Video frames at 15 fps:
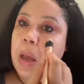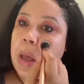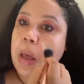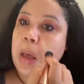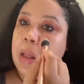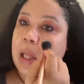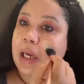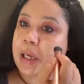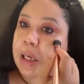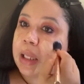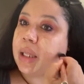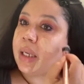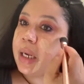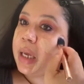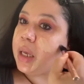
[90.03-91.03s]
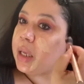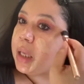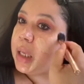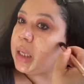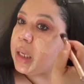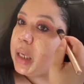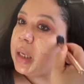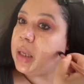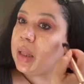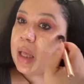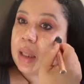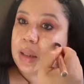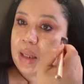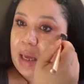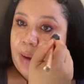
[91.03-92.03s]
like a clinic, a
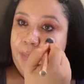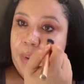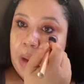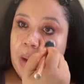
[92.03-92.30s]
lab,